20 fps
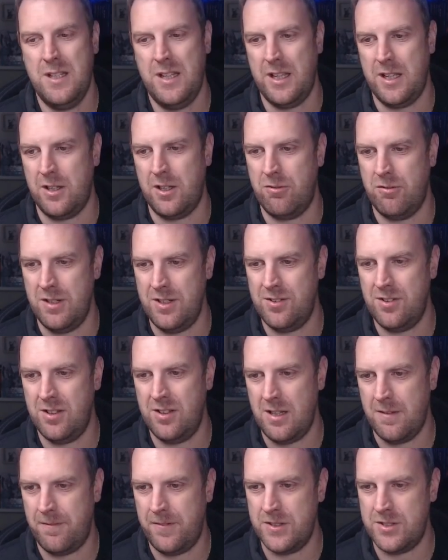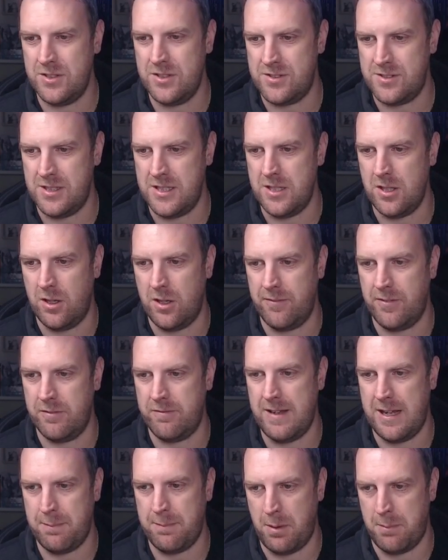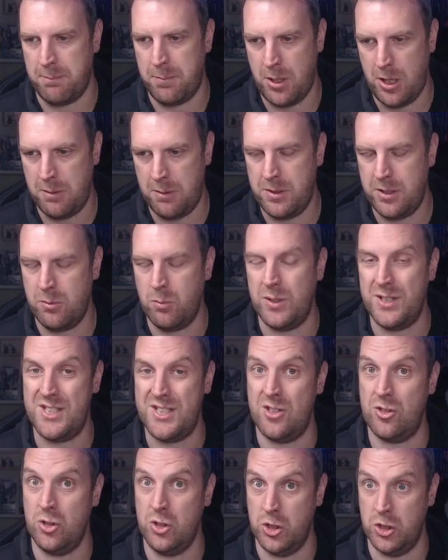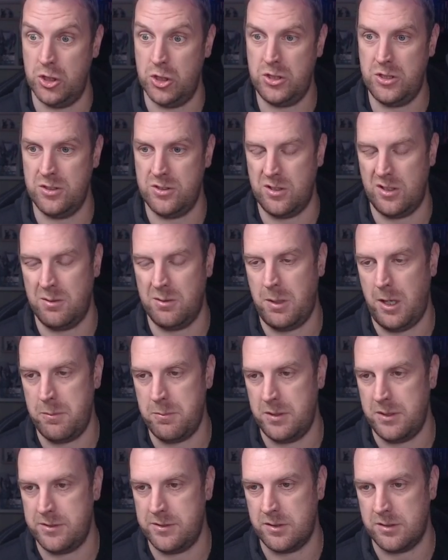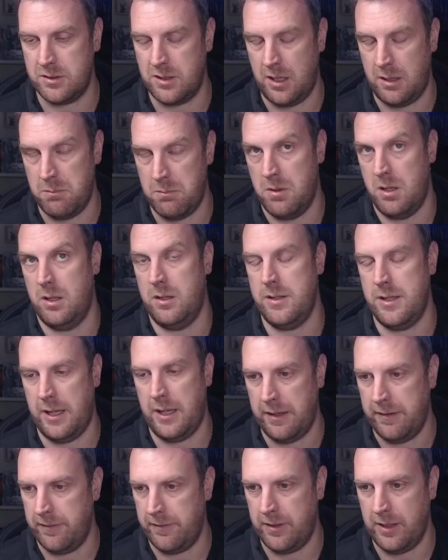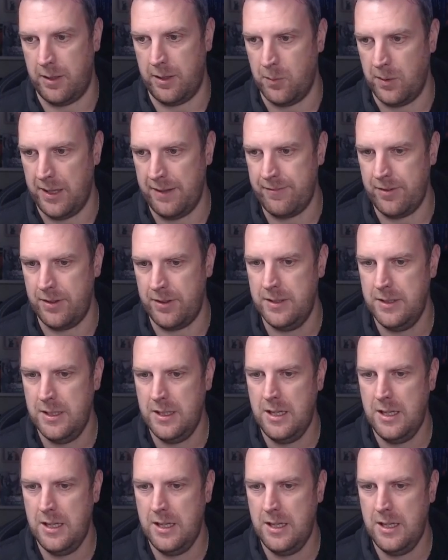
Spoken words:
increasing the efficiency of the Rad Bombardment, which is good because at the moment it's just like, yeah, okay, whatever.